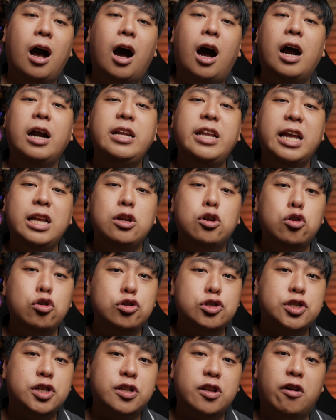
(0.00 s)
are the
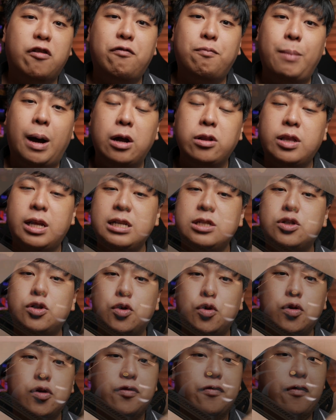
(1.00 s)
inclusion of mounting
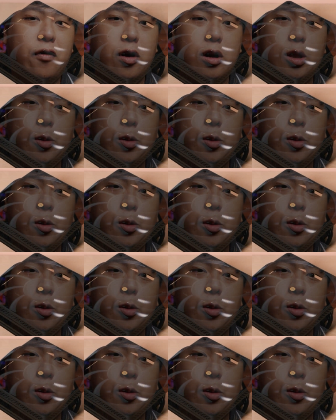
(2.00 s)
screws for